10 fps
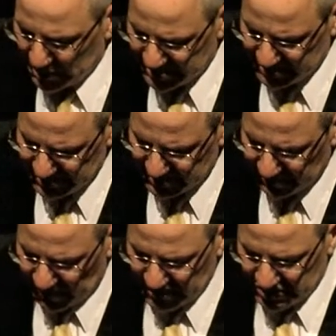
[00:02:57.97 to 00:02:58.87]
President's
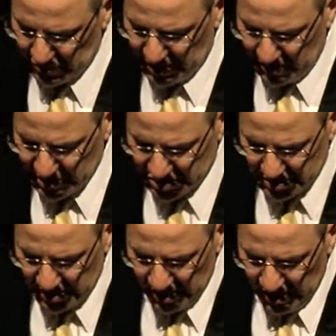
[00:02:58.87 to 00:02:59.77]
Advisory
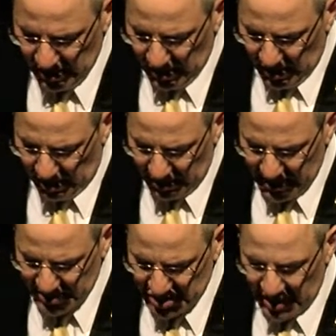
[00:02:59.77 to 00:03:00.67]
Commission on
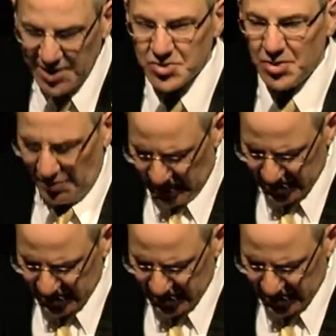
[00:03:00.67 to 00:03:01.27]
Educational